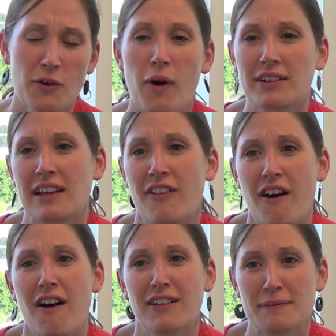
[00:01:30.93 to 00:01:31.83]
walk down the
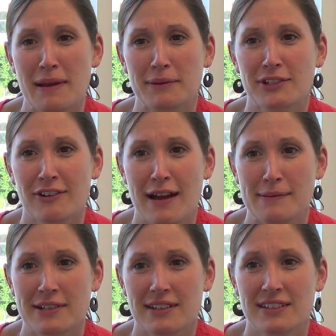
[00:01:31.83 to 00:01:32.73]
hall and be able to
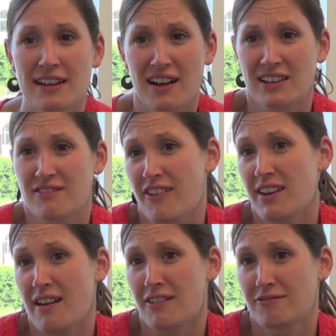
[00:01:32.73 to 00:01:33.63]
grab a doc and
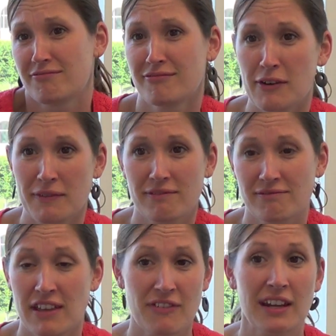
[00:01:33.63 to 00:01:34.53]
find out what,
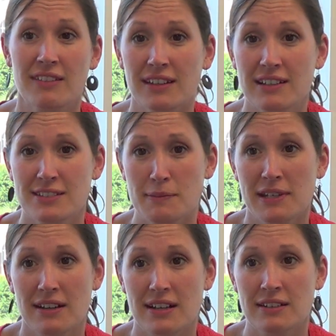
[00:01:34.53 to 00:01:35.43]
if anything, needs to be
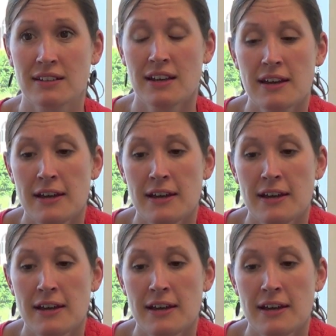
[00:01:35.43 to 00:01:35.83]
done.